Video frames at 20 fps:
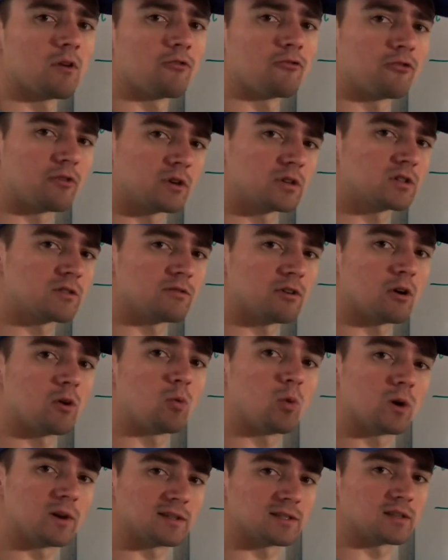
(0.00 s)
First of all,
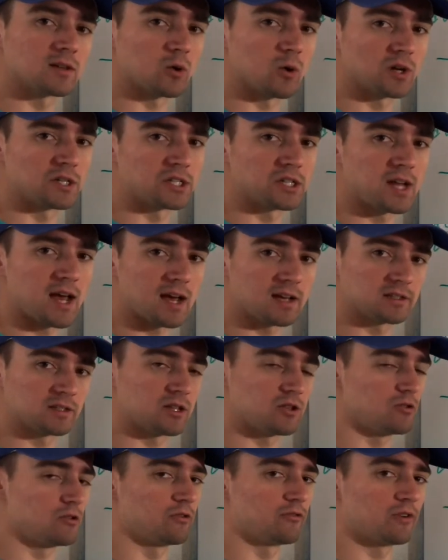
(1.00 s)
what is the question
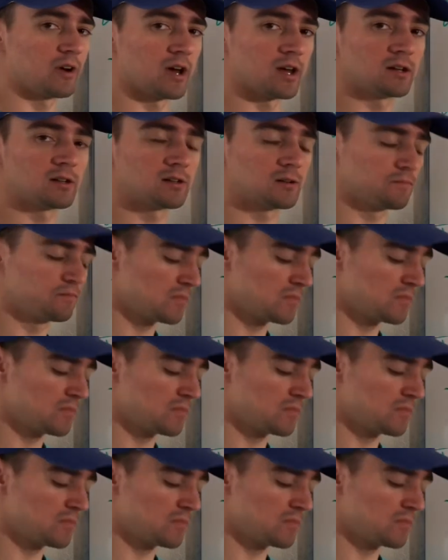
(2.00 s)
asking you to find?